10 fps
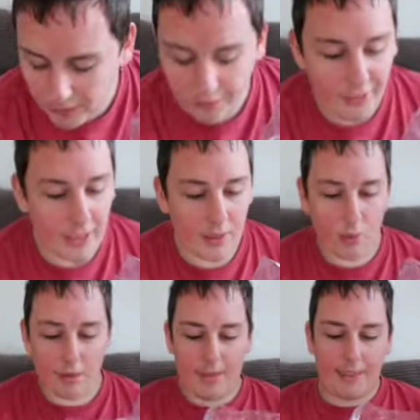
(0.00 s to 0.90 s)
not the first
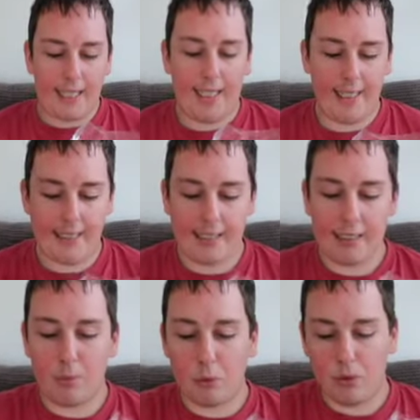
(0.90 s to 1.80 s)
one to say it is
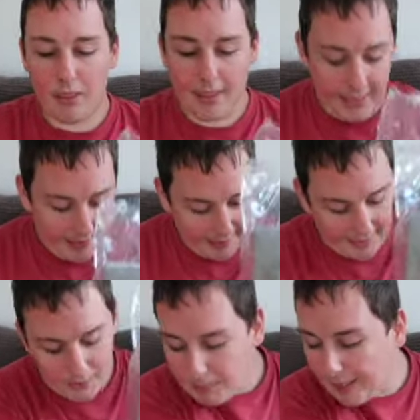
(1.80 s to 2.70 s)
smaller than they
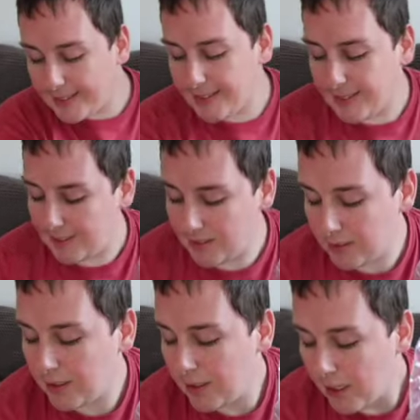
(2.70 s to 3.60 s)
expected.
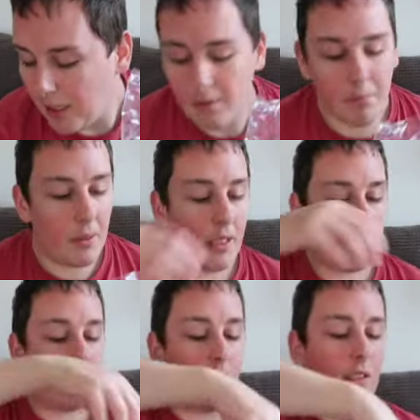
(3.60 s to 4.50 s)

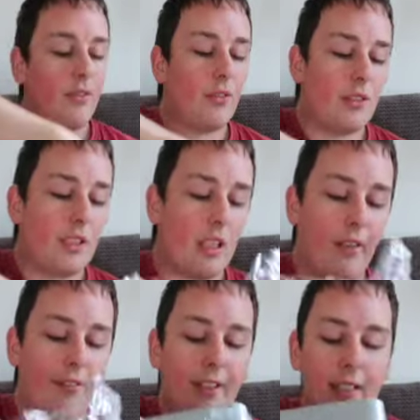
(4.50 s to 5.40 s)
But you've also got
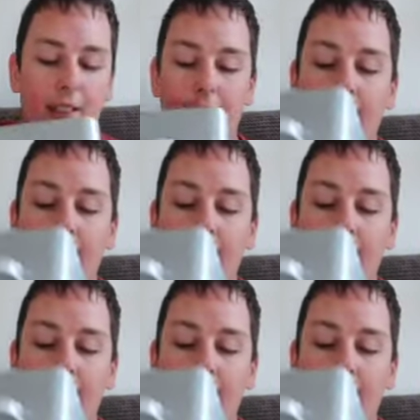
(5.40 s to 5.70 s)
to think